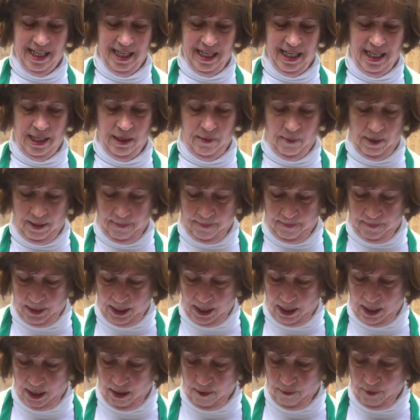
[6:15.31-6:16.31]
anyway,
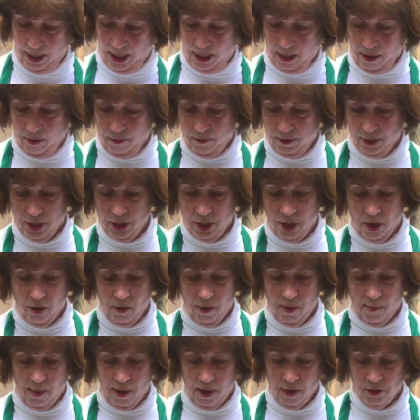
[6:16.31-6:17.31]
here we go. So
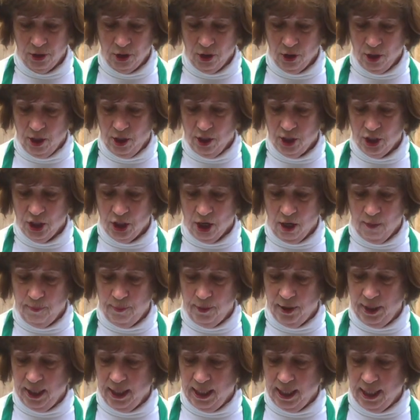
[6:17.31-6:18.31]
I'm also going to start
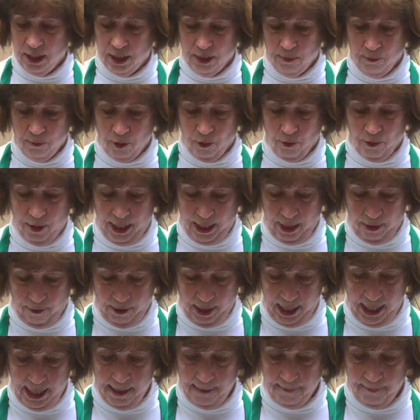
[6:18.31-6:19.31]
putting in some
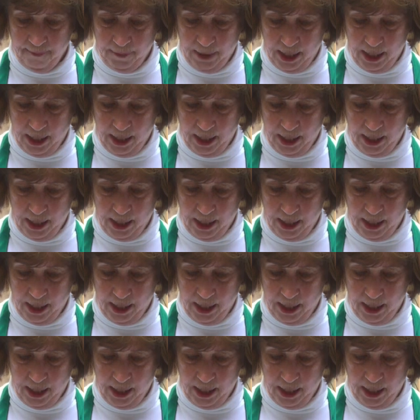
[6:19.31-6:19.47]
greenery,